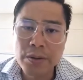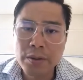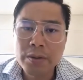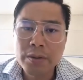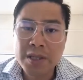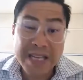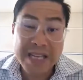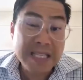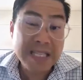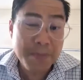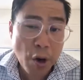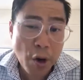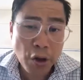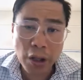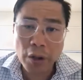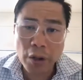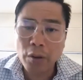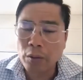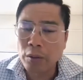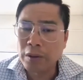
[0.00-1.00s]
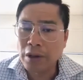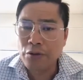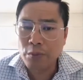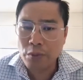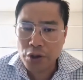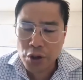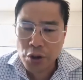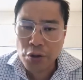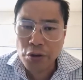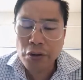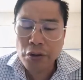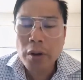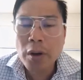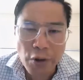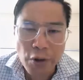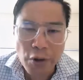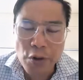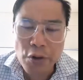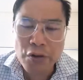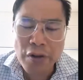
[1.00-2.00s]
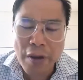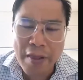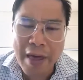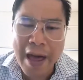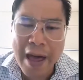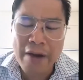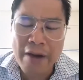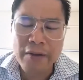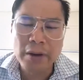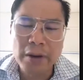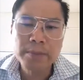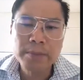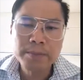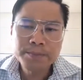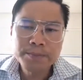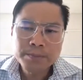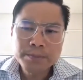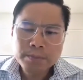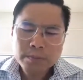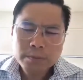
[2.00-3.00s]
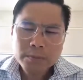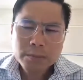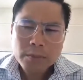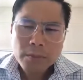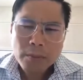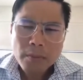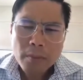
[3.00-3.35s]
smoking, or at least reduce the amount of tobacco use that they're having.